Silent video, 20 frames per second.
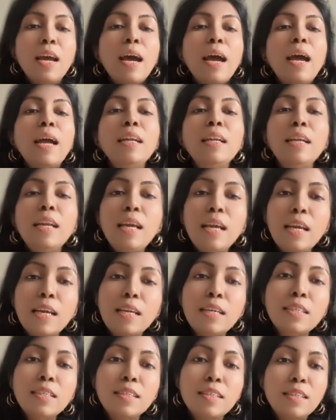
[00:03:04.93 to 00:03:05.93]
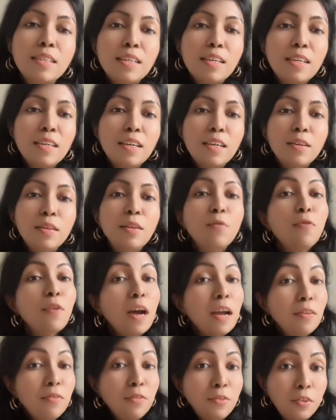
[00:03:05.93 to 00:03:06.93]
And next, the
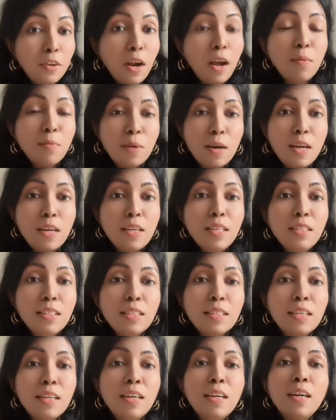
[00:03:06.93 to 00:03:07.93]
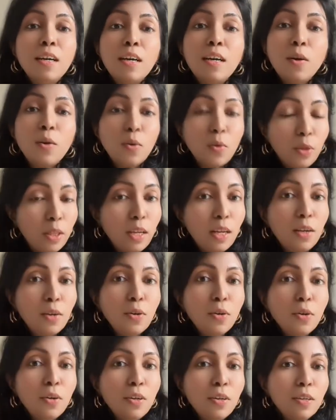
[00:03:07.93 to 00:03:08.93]
5 dramas:
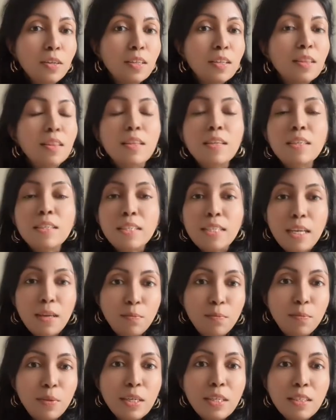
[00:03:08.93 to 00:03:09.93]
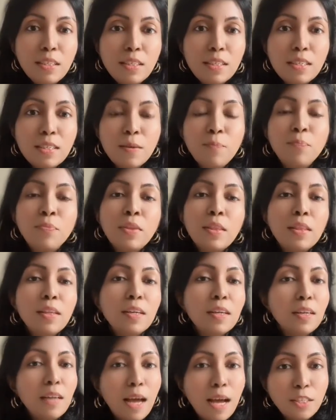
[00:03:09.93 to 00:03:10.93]
Othello, The Tempest, The
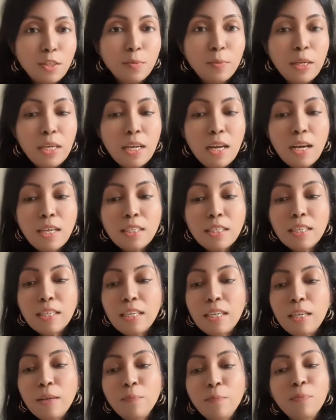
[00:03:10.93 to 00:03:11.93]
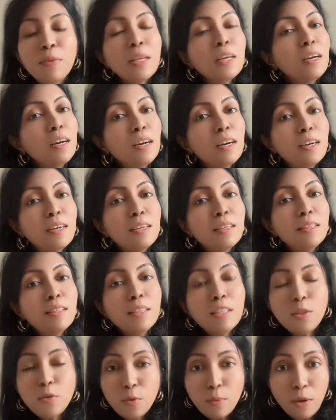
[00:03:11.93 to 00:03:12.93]
Glass Menagerie,
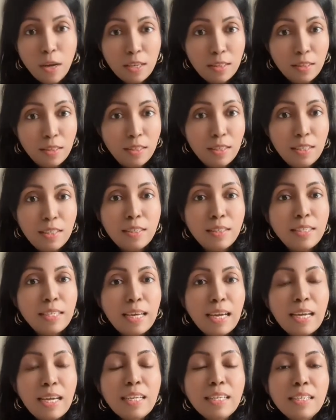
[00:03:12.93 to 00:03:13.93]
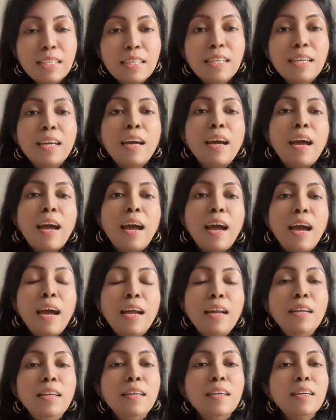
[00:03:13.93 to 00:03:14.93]
Sissubansi is Dead,
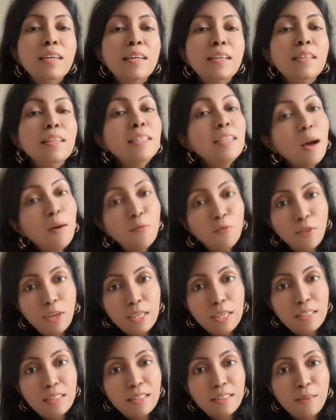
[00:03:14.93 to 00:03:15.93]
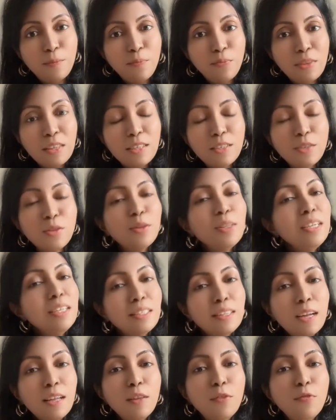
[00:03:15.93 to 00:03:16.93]
and The Dumbwaiter. So
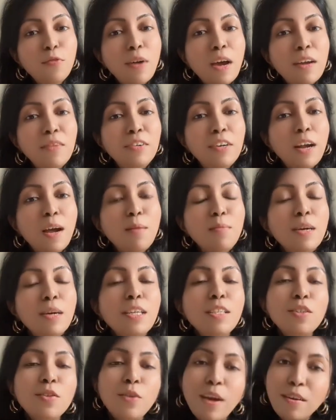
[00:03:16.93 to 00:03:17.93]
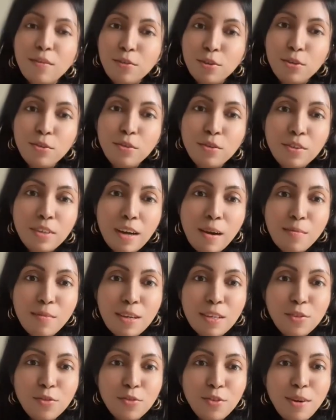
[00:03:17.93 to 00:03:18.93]
these are the 5 dramas. You have 2
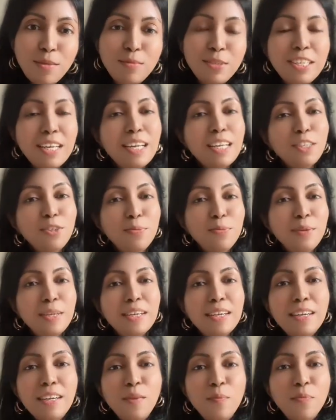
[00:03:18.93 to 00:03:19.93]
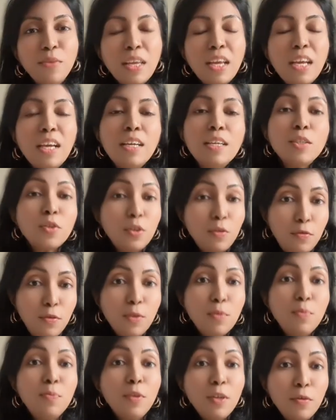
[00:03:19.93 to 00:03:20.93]
dramas from Shakespeare. So if
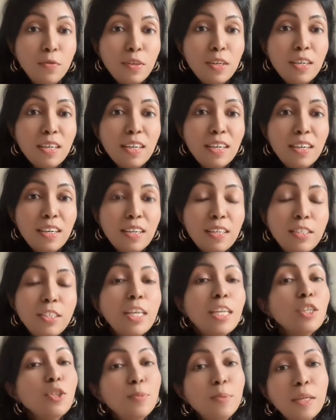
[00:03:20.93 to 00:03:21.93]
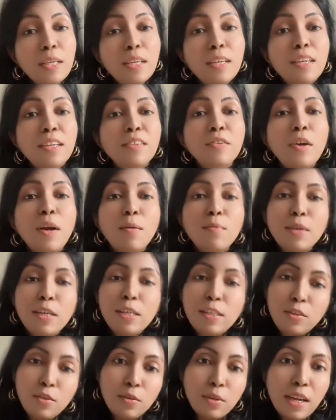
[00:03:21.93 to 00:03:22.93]
you prefer Shakespearean
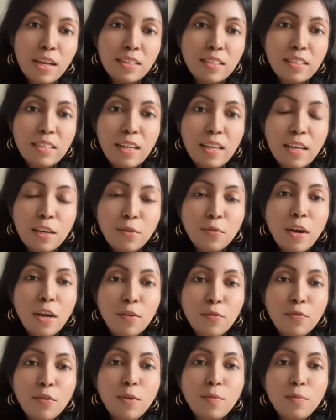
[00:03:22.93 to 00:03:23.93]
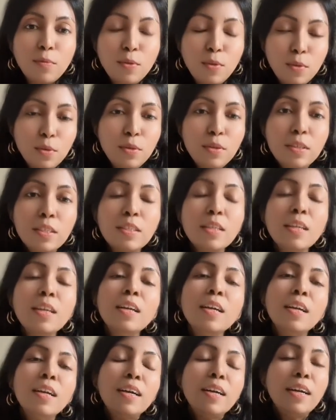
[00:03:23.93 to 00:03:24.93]
dramas, you can select one from those.
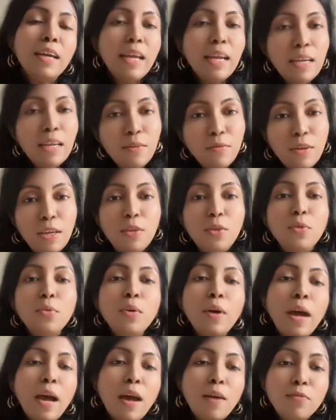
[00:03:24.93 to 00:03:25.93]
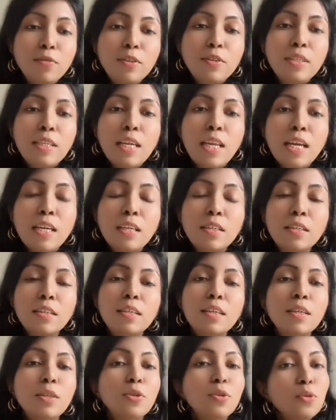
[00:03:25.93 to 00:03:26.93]
Anyway, you have to select
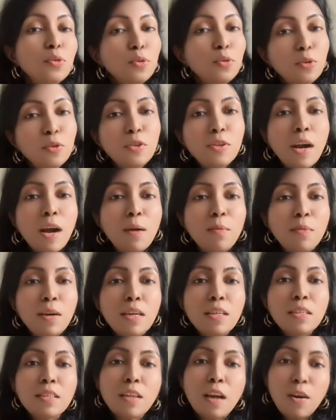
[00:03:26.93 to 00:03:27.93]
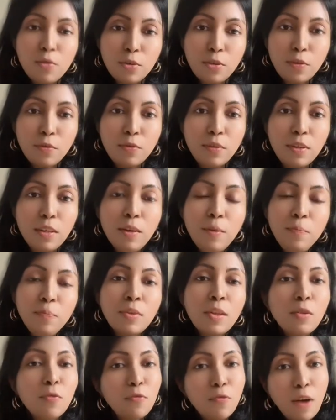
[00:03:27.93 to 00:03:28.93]
2 dramas out of the
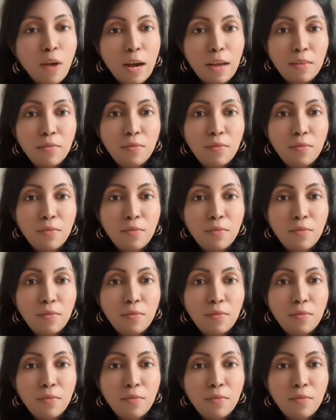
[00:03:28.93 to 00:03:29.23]
5.